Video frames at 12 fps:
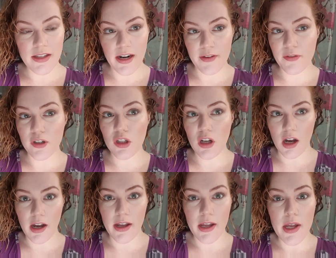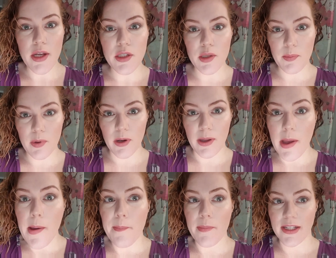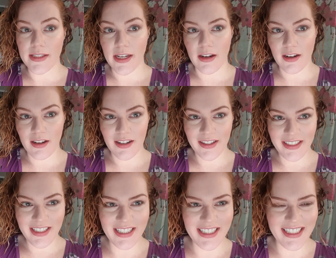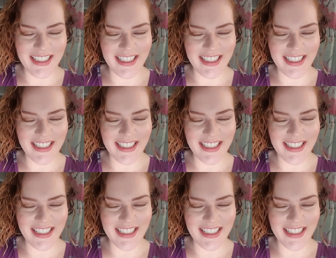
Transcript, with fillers: that I forgot to put mascara on.